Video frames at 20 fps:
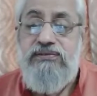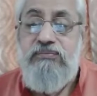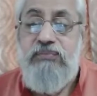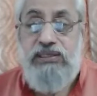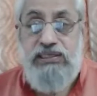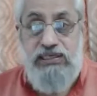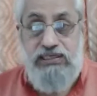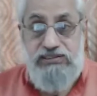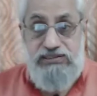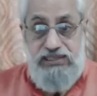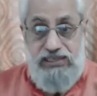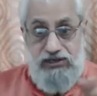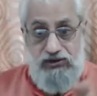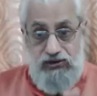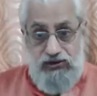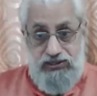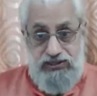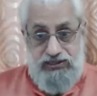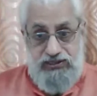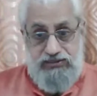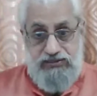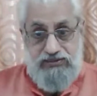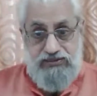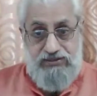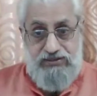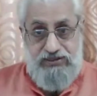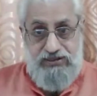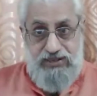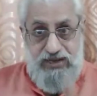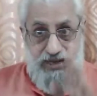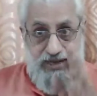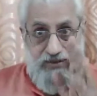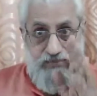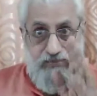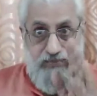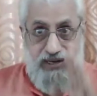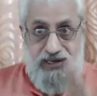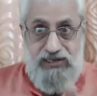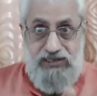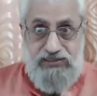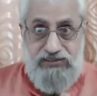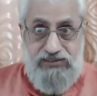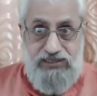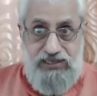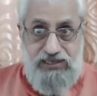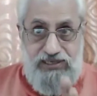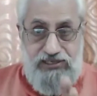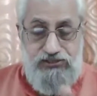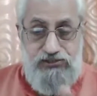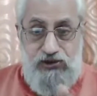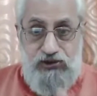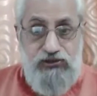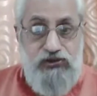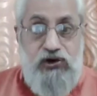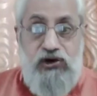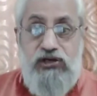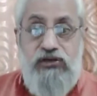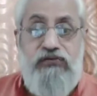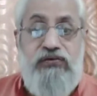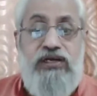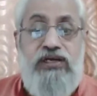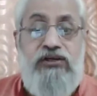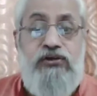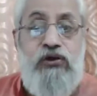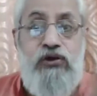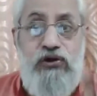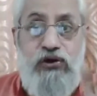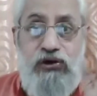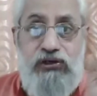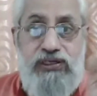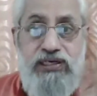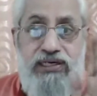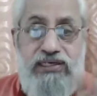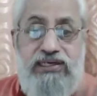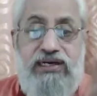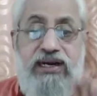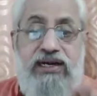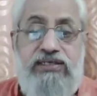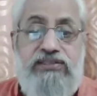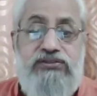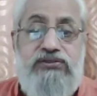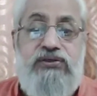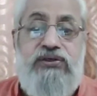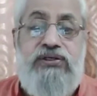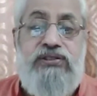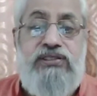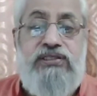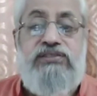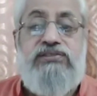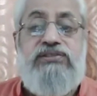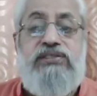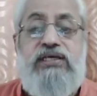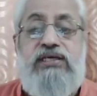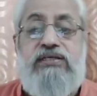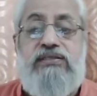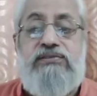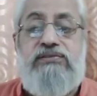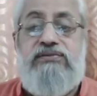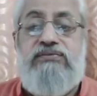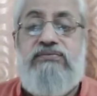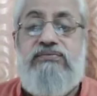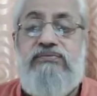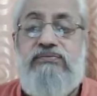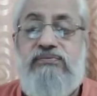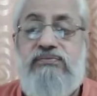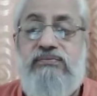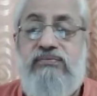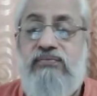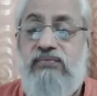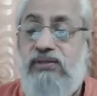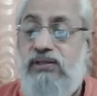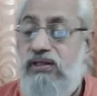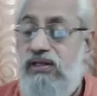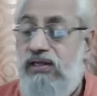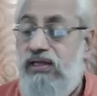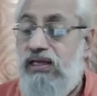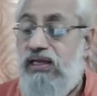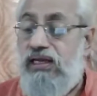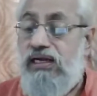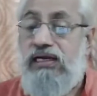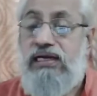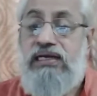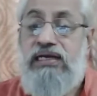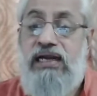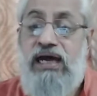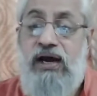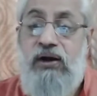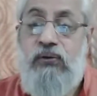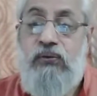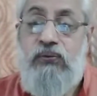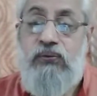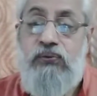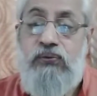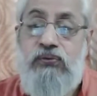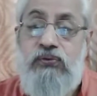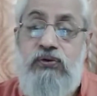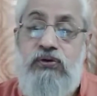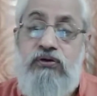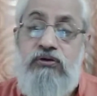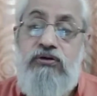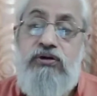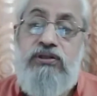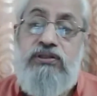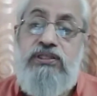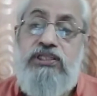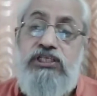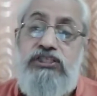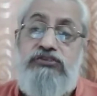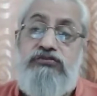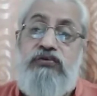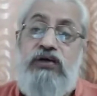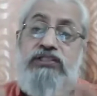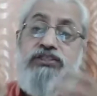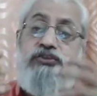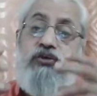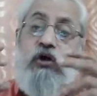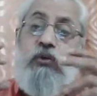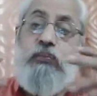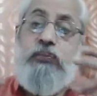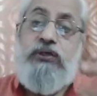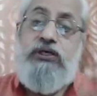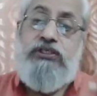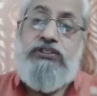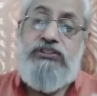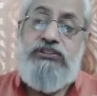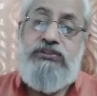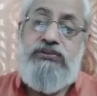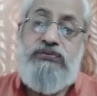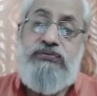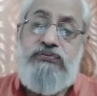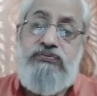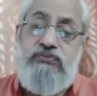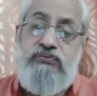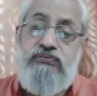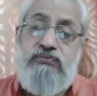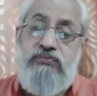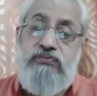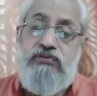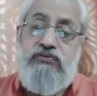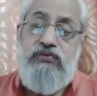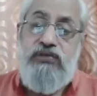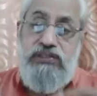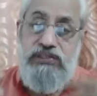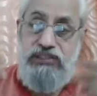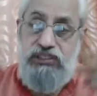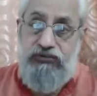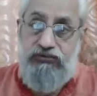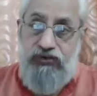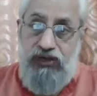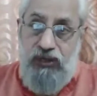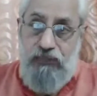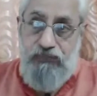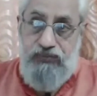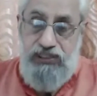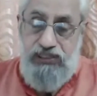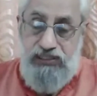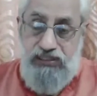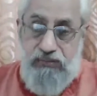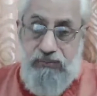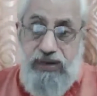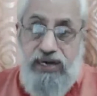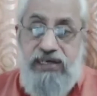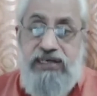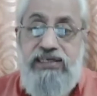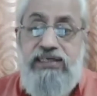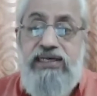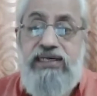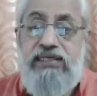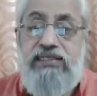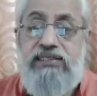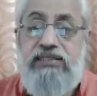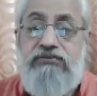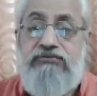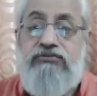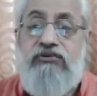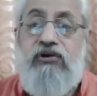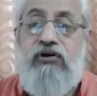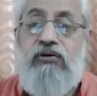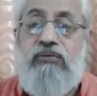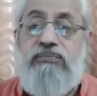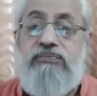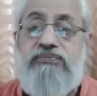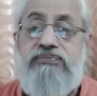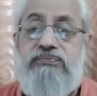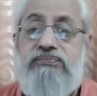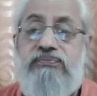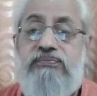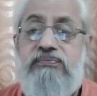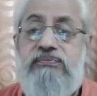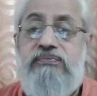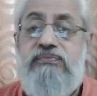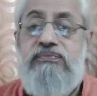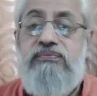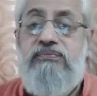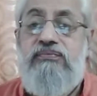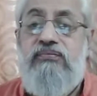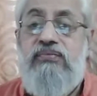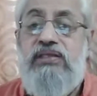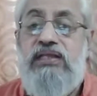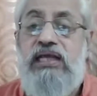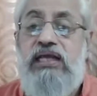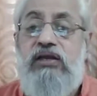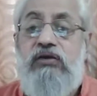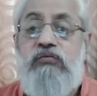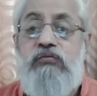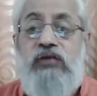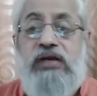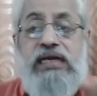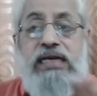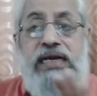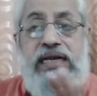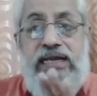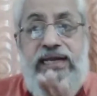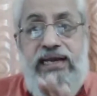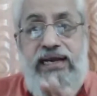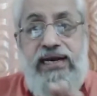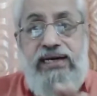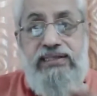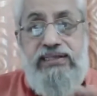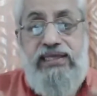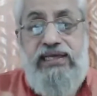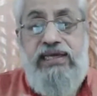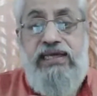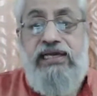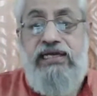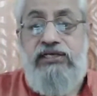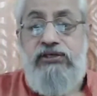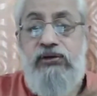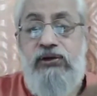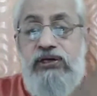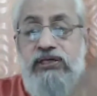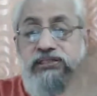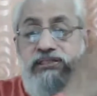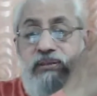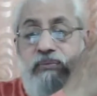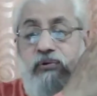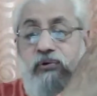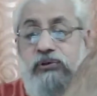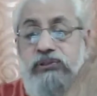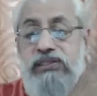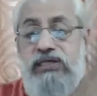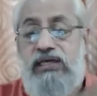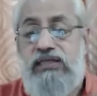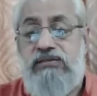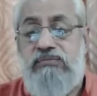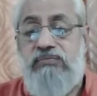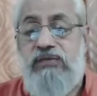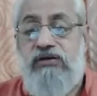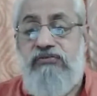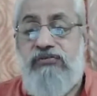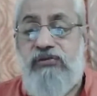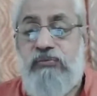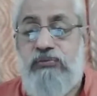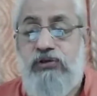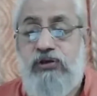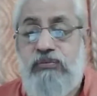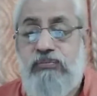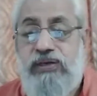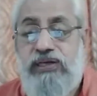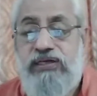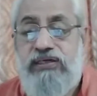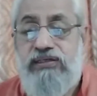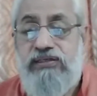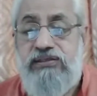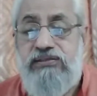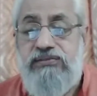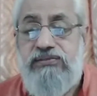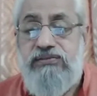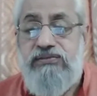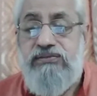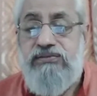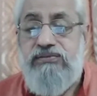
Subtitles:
But it is there, all right. Mind is there, it has not gone away, you are not in a trance or nothing, it's there. Now, this first operation, Vritti Vyapti, the mind taking the form, will negate the ignorance about the Atma from your mind.